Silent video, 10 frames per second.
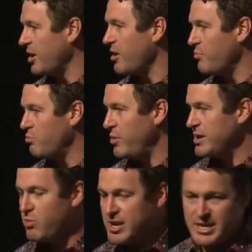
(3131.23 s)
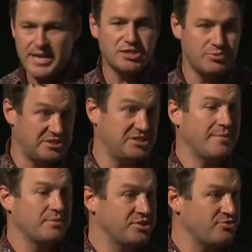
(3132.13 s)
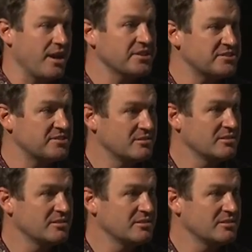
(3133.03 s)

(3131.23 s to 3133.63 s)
and we need to establish trust,